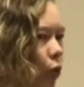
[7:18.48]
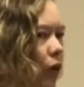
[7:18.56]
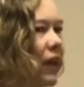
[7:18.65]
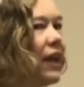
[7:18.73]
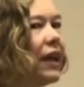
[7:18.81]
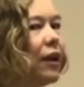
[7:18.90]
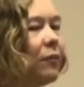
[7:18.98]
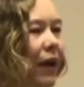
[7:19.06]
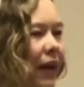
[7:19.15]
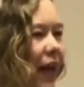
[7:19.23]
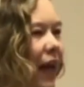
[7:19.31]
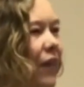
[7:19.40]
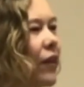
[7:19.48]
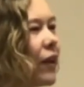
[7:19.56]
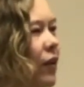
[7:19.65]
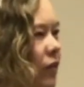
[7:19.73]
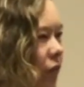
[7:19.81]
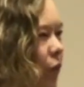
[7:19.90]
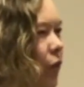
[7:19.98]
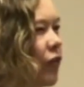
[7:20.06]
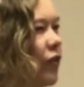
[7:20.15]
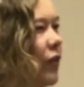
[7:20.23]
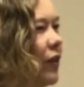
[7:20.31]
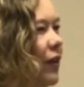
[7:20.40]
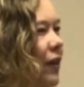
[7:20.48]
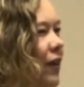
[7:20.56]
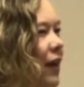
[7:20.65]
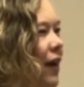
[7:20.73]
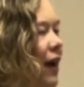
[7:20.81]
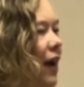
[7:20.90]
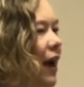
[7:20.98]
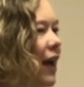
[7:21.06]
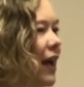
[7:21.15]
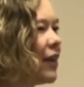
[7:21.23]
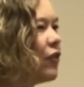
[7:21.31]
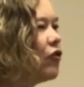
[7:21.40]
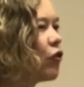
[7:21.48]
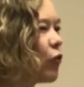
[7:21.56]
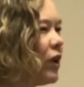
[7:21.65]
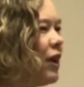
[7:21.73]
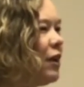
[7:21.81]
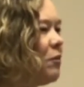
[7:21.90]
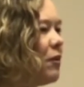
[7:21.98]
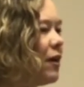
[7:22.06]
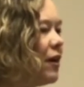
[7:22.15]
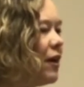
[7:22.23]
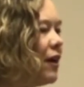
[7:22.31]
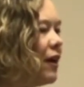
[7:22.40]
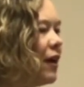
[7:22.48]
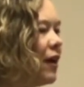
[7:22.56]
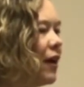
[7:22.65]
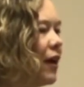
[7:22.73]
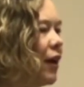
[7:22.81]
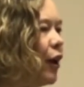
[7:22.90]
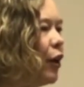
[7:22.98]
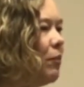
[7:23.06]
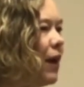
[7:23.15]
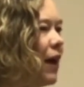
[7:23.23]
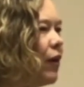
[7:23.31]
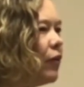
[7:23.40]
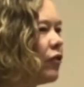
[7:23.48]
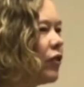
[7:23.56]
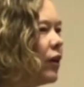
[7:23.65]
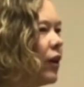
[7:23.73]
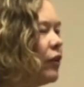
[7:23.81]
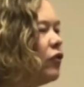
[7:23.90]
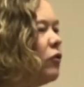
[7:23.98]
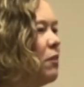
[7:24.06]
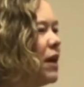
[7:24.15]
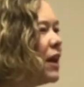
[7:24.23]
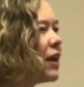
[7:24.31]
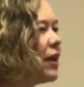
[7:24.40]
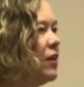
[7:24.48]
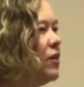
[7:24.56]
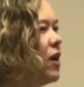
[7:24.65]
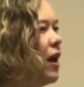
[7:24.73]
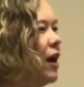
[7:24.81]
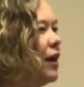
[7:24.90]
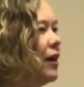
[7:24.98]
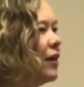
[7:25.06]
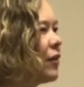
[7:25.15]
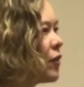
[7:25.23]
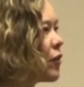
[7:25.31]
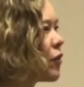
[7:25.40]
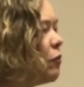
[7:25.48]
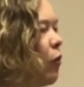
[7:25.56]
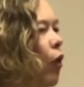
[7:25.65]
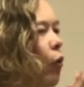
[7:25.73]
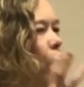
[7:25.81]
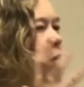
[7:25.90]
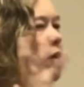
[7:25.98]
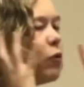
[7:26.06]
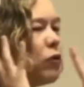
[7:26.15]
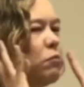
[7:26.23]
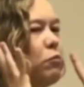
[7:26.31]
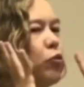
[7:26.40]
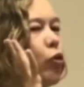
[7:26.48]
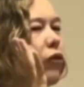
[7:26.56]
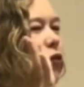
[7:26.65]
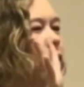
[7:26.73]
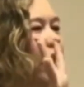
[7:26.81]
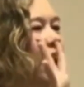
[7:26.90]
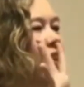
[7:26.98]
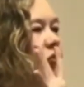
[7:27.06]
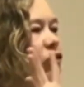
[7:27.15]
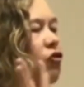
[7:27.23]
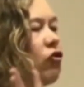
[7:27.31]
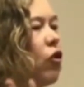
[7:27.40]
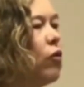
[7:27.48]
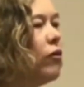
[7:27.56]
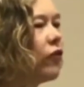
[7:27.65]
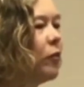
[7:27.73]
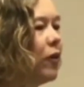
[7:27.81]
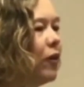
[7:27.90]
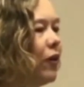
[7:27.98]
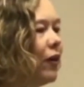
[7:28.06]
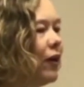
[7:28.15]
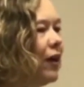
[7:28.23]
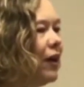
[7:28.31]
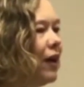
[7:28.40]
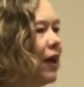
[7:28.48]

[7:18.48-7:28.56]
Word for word: early in my Catholic conversion, I had a dream about a Dominican nun, a small woman with beautiful light just shone from her.